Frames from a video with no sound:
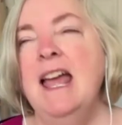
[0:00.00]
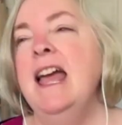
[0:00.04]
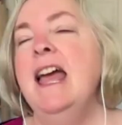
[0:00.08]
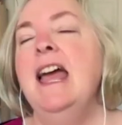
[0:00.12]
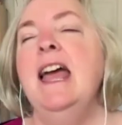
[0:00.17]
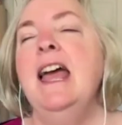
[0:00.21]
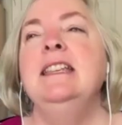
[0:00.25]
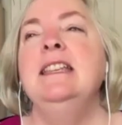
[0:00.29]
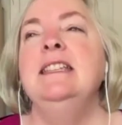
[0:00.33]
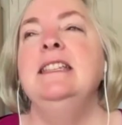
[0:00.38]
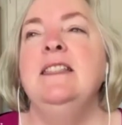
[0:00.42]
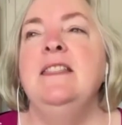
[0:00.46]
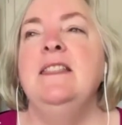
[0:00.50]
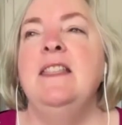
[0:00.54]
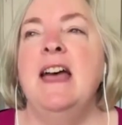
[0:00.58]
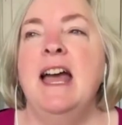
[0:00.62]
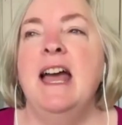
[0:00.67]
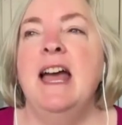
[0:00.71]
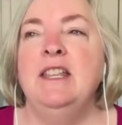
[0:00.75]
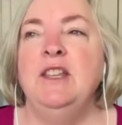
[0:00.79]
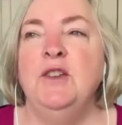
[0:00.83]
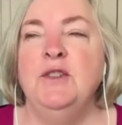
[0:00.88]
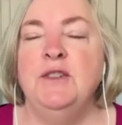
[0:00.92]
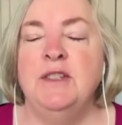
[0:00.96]
And did
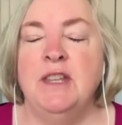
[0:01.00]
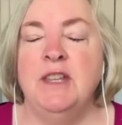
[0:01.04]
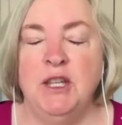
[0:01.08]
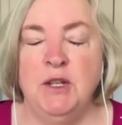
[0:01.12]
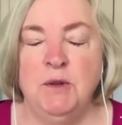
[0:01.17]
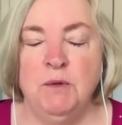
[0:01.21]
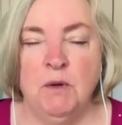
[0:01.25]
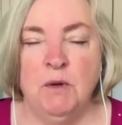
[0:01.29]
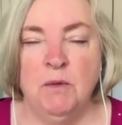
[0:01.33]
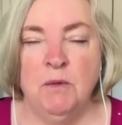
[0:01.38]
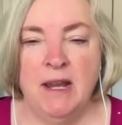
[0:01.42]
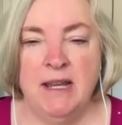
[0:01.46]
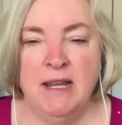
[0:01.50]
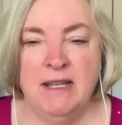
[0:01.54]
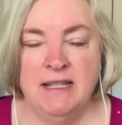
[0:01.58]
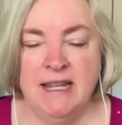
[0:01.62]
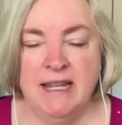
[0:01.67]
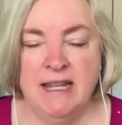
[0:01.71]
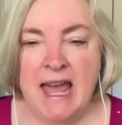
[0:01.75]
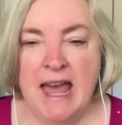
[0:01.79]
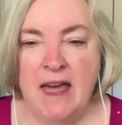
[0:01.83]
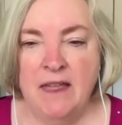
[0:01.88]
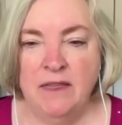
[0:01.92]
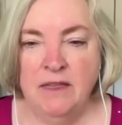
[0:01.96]
that, you said you were
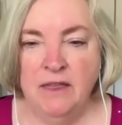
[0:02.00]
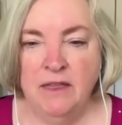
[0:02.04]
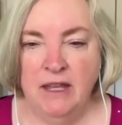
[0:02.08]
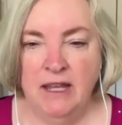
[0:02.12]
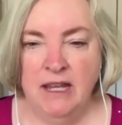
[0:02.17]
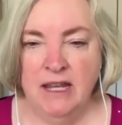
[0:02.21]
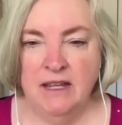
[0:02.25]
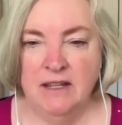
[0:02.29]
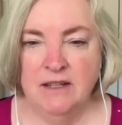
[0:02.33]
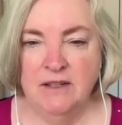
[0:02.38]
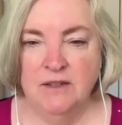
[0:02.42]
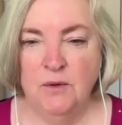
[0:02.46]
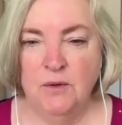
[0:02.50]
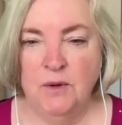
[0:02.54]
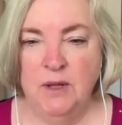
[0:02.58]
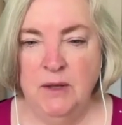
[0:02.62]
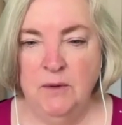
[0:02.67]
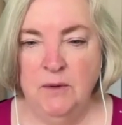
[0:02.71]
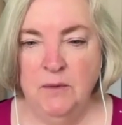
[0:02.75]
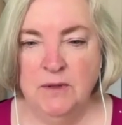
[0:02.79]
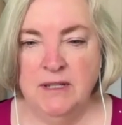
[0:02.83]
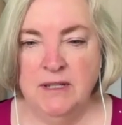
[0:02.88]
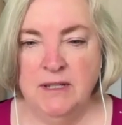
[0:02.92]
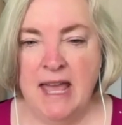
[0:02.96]
raised Catholic. So
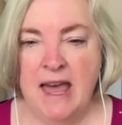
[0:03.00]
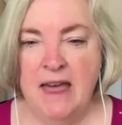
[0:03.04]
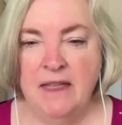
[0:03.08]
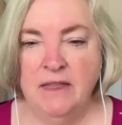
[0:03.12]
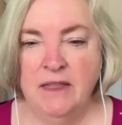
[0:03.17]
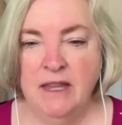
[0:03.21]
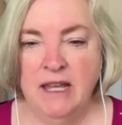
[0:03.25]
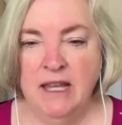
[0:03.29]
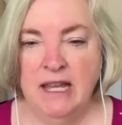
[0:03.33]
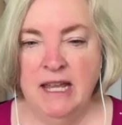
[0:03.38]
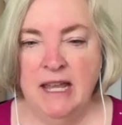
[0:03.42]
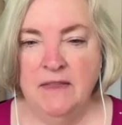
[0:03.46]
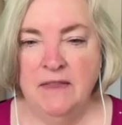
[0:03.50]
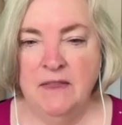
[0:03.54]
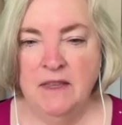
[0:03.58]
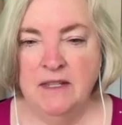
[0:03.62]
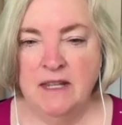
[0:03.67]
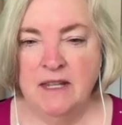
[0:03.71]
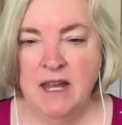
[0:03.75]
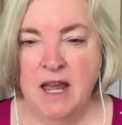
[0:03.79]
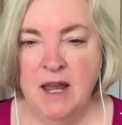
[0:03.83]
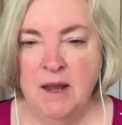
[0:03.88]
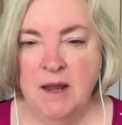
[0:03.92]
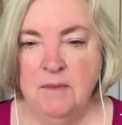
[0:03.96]
he was Catholic at the
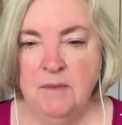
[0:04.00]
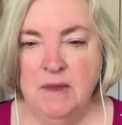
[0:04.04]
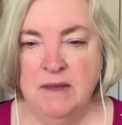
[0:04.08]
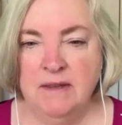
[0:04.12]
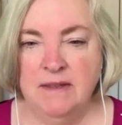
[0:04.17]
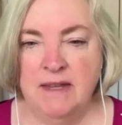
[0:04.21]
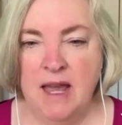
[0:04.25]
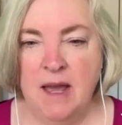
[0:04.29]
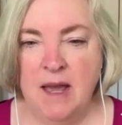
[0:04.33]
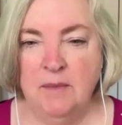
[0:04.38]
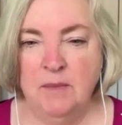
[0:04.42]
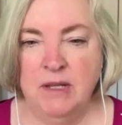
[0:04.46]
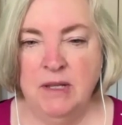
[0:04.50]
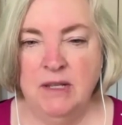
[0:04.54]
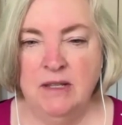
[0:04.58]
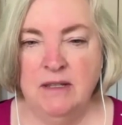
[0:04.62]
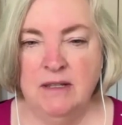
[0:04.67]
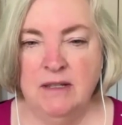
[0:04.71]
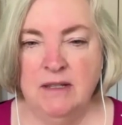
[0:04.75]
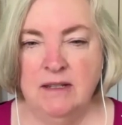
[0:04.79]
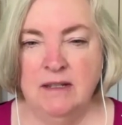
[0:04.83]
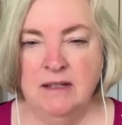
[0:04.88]
time this happened?